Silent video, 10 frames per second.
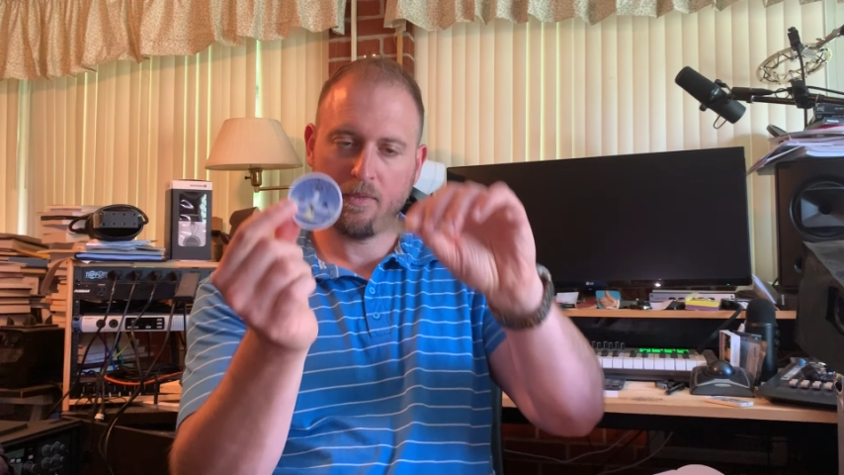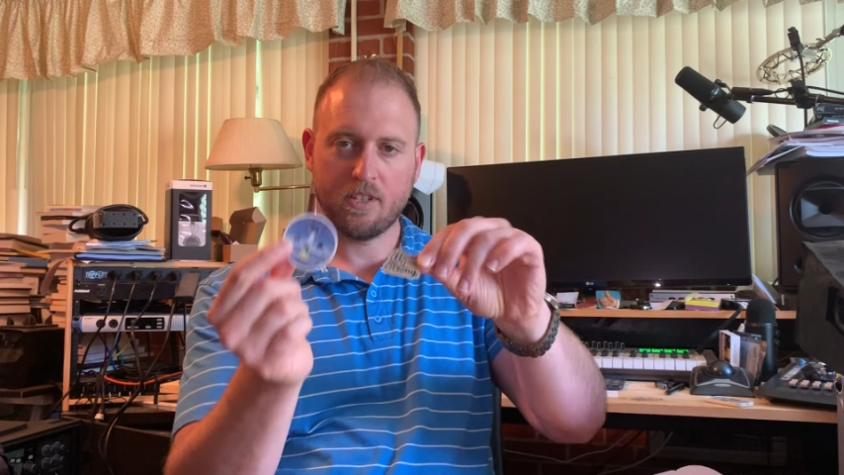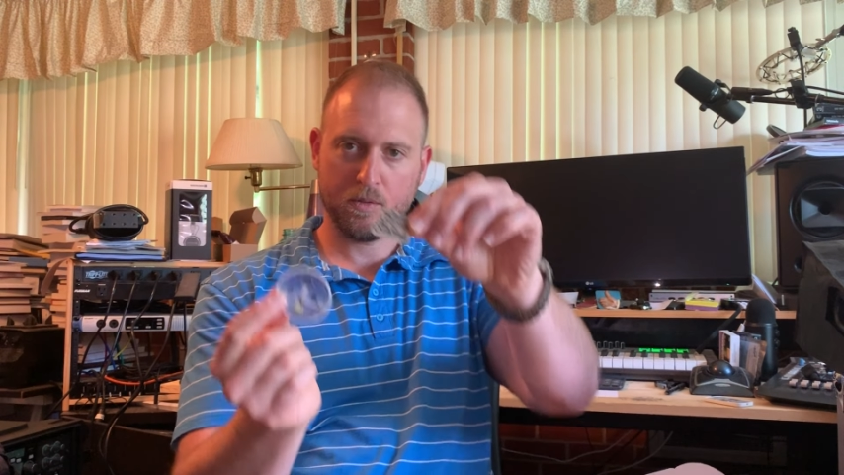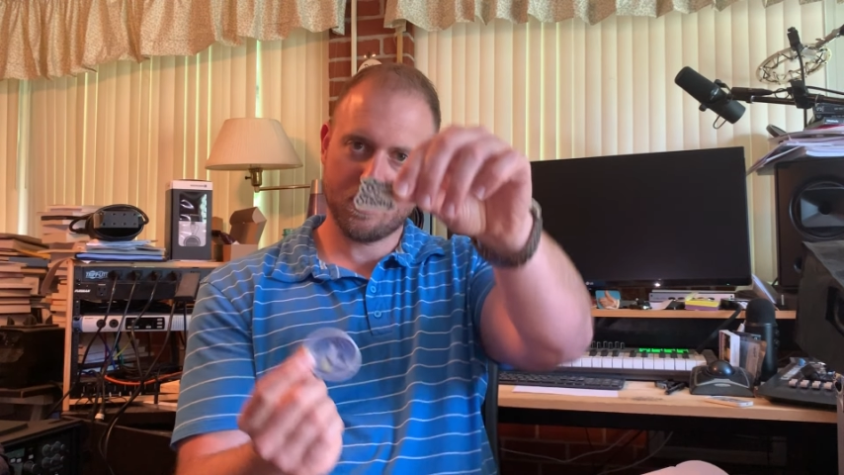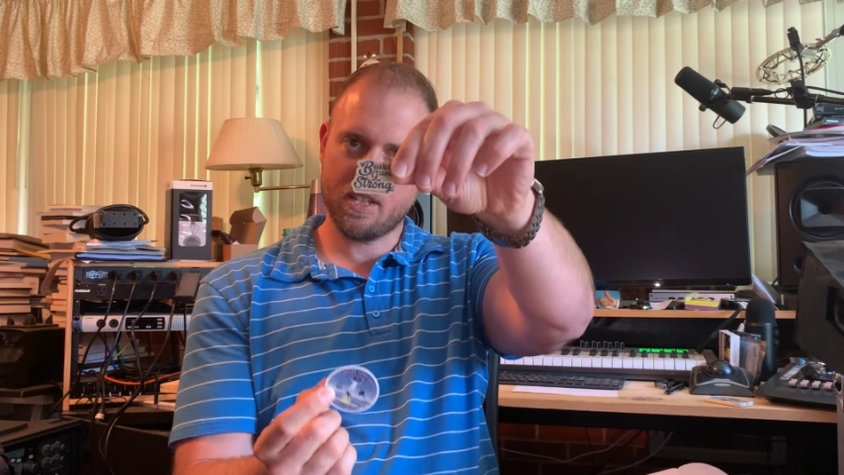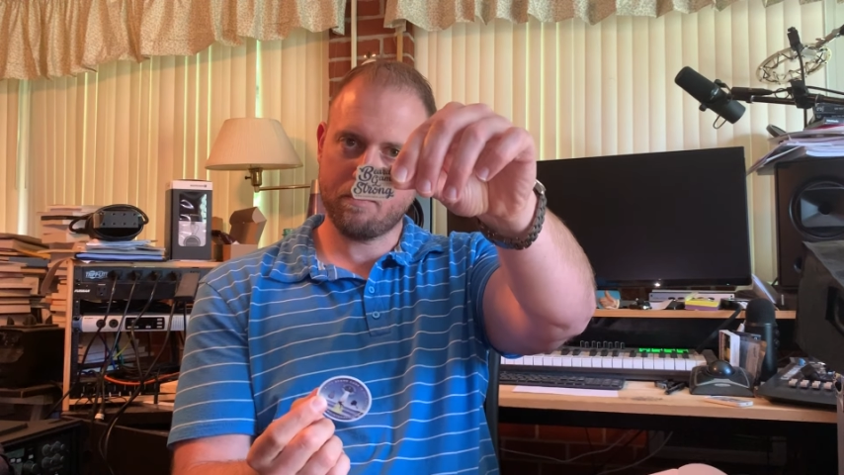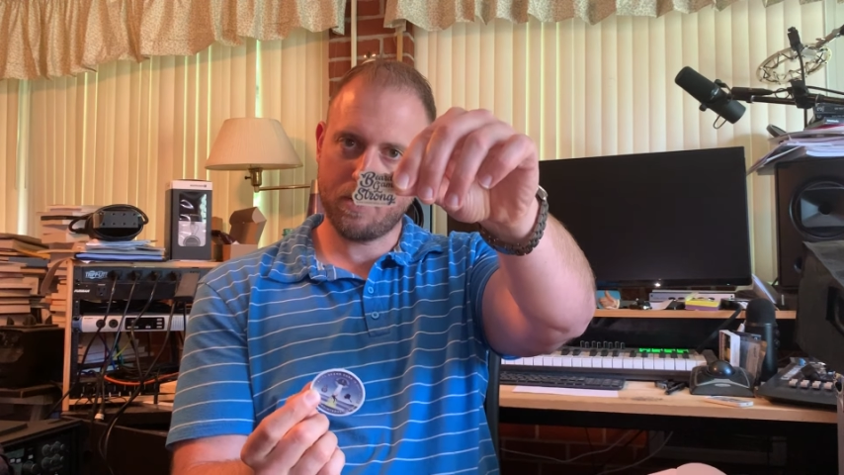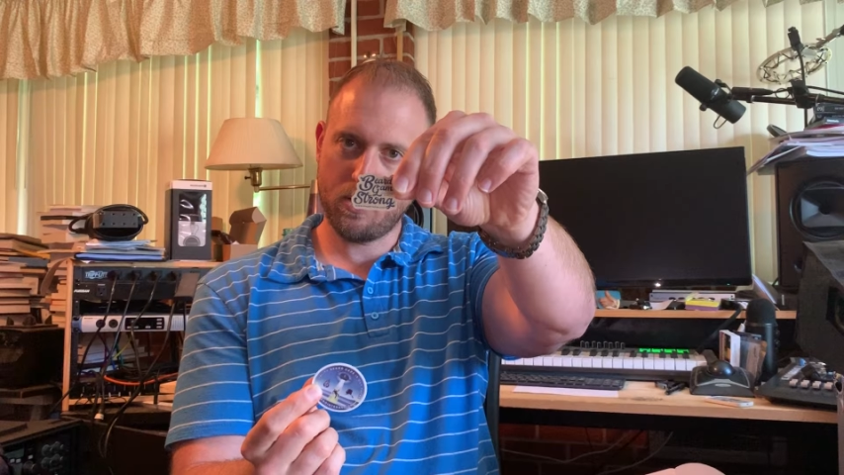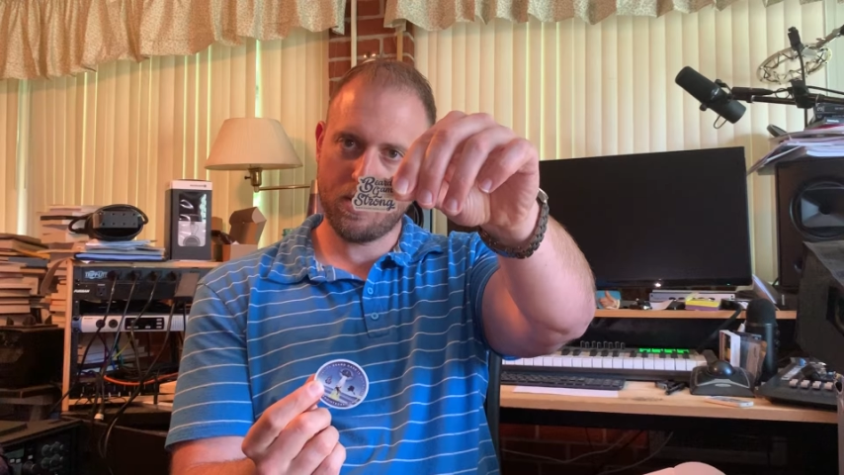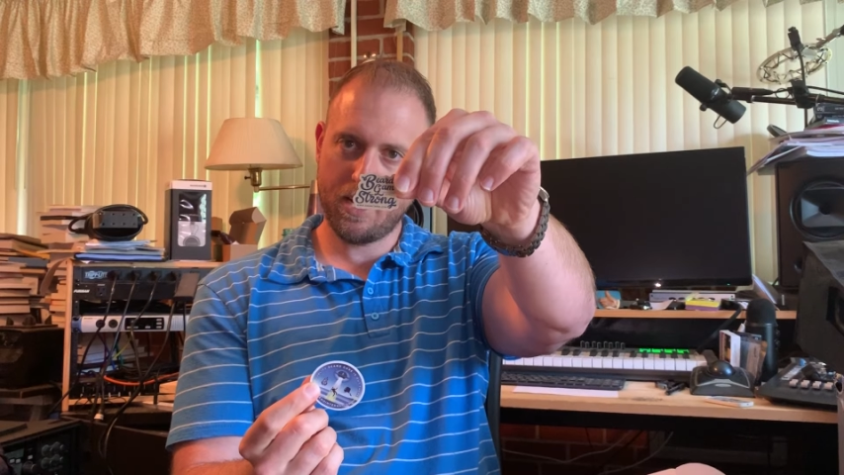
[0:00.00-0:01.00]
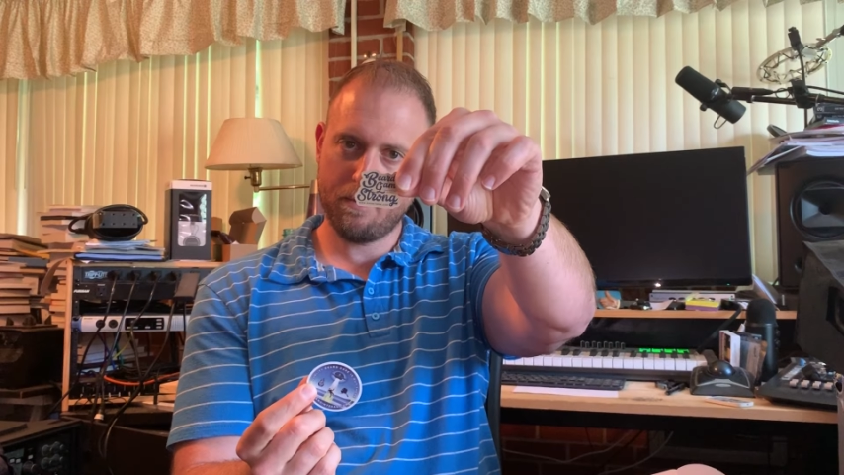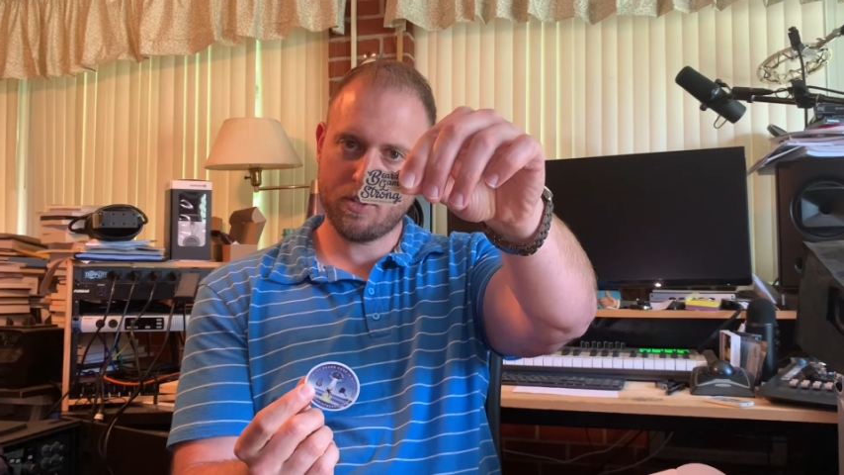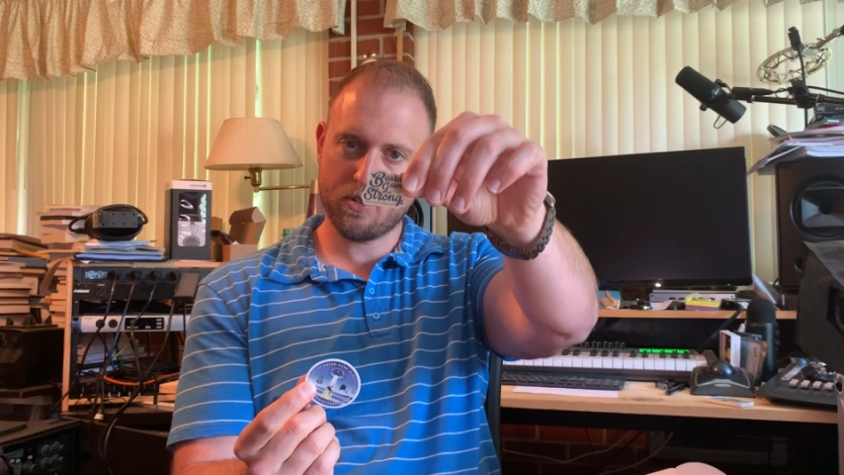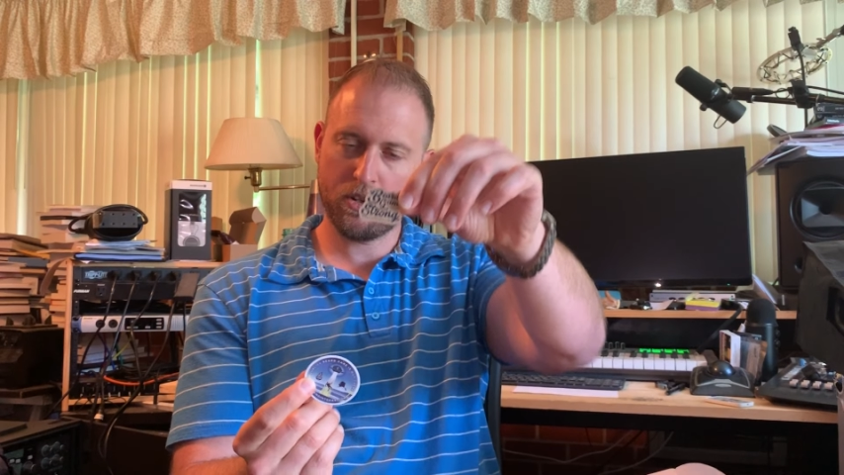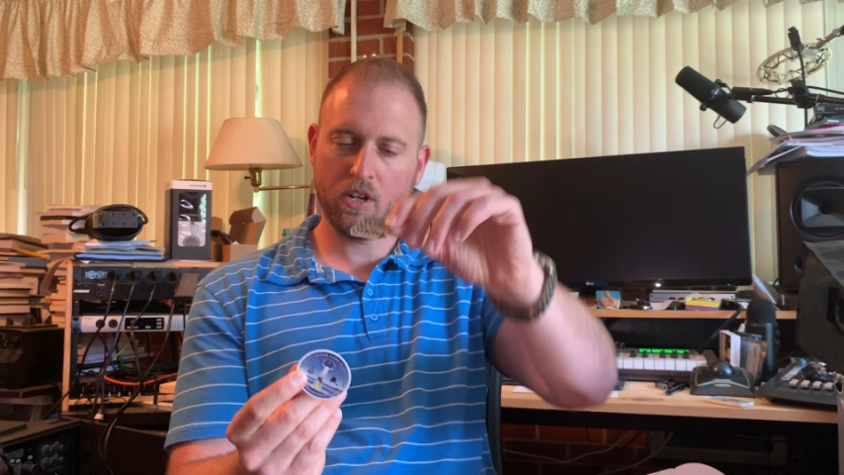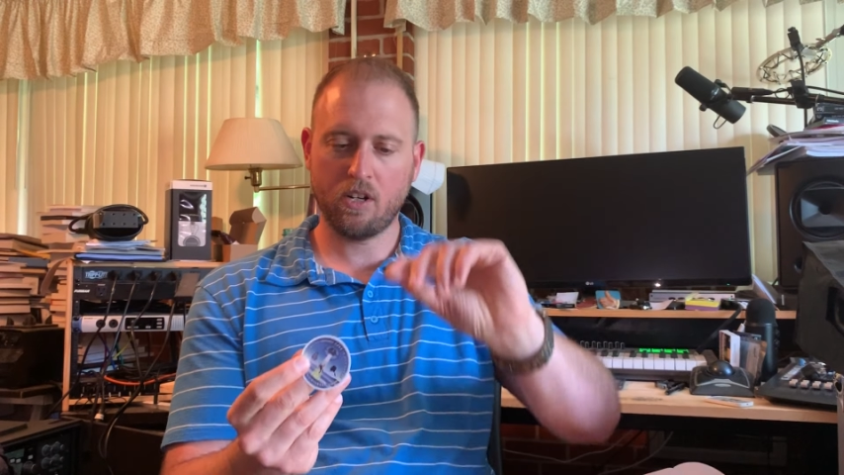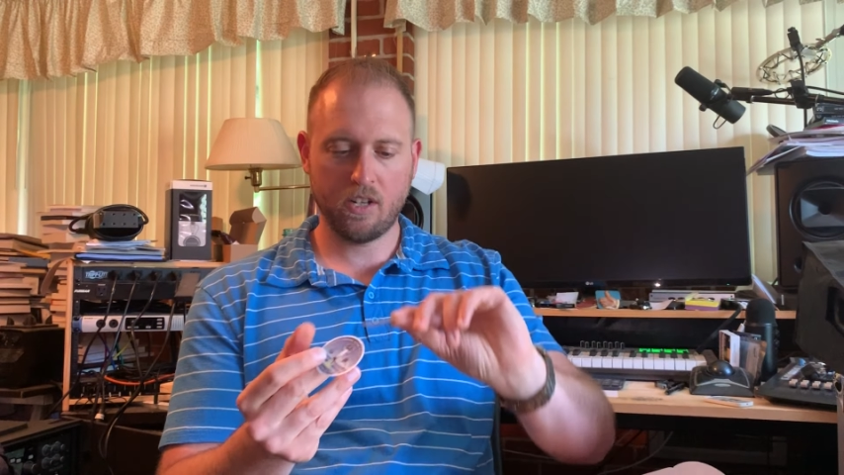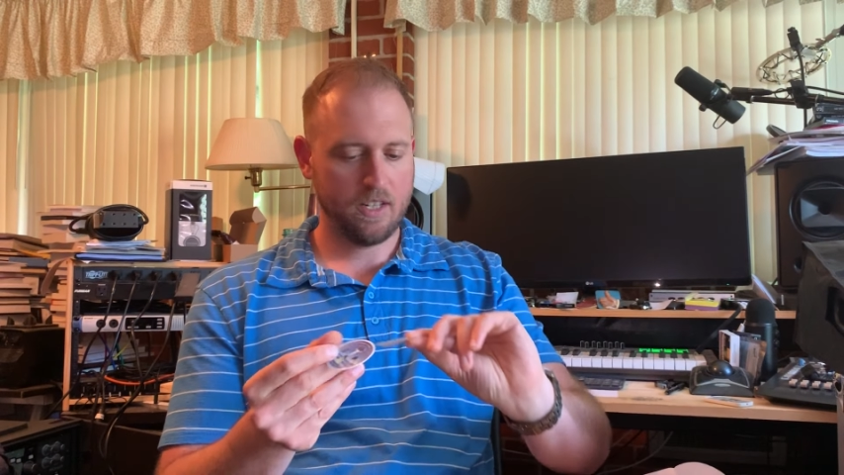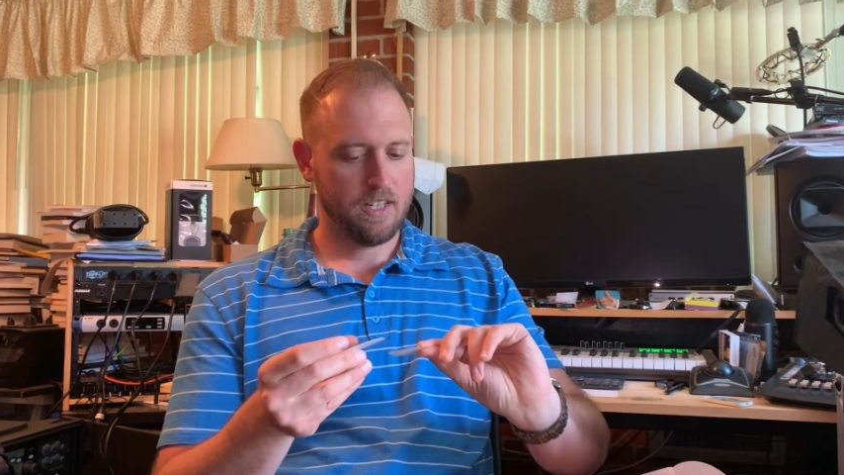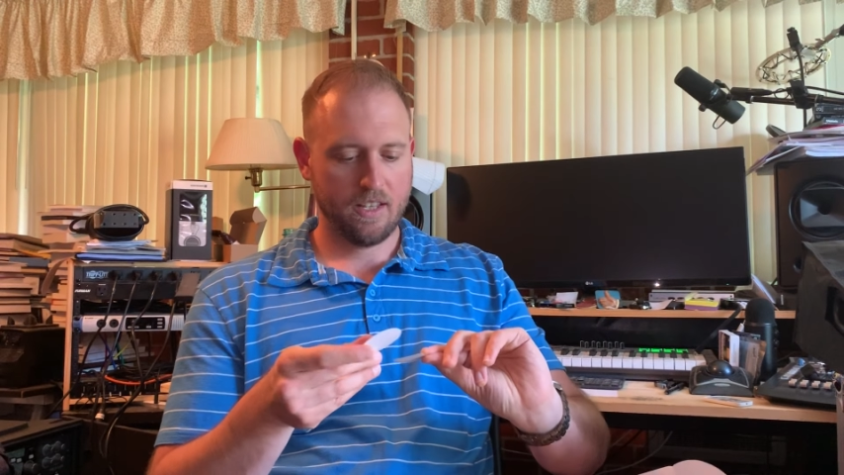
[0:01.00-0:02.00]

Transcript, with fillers: This one says Beard Game Strong.